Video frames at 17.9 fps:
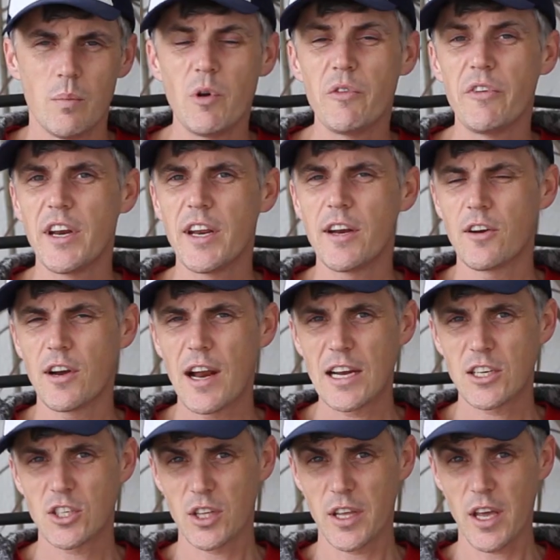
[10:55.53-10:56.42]
Moving
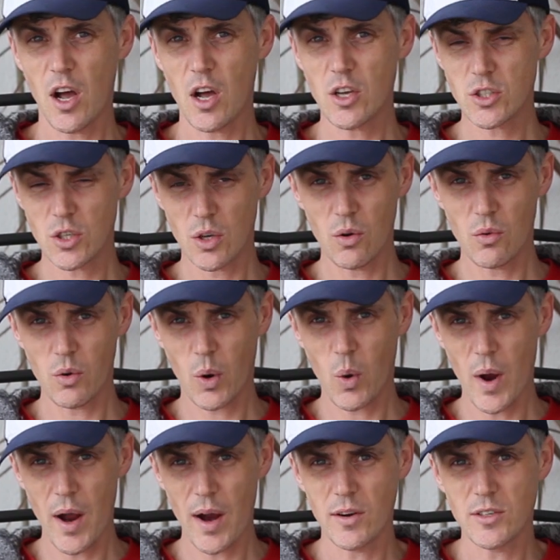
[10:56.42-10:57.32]
internationally also
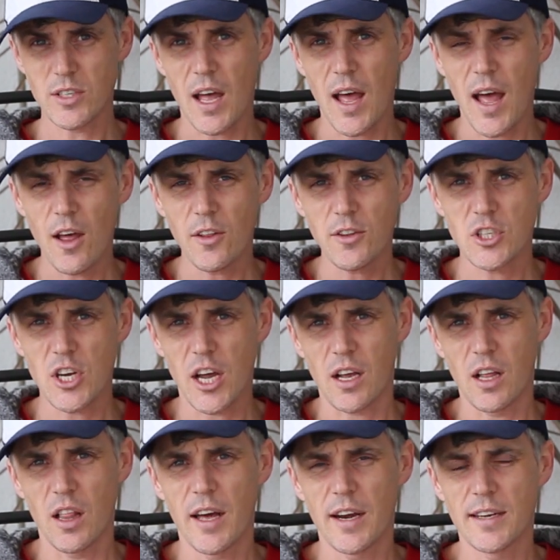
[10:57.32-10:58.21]
requires a health
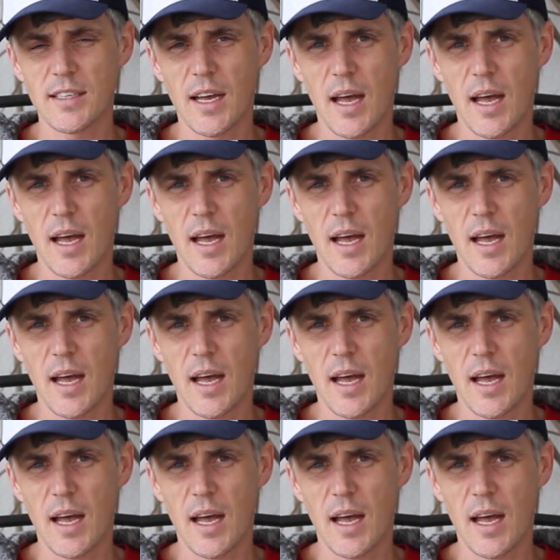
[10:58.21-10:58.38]
check a lot of